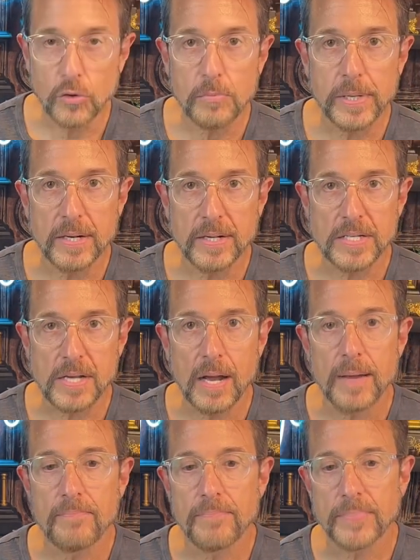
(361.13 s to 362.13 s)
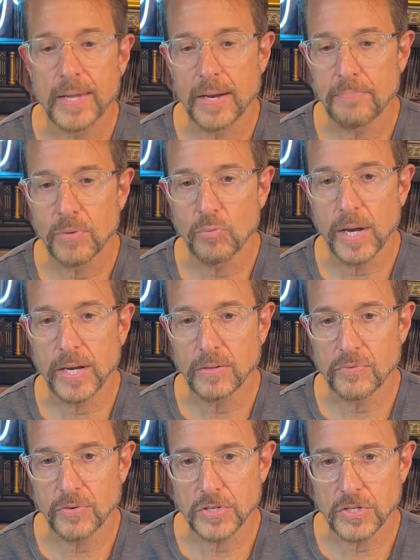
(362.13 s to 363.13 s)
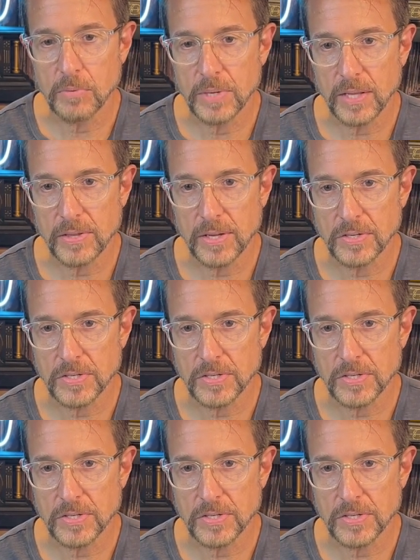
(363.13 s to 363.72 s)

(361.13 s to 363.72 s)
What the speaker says: on it a little bit at a time, and I've been waiting for so many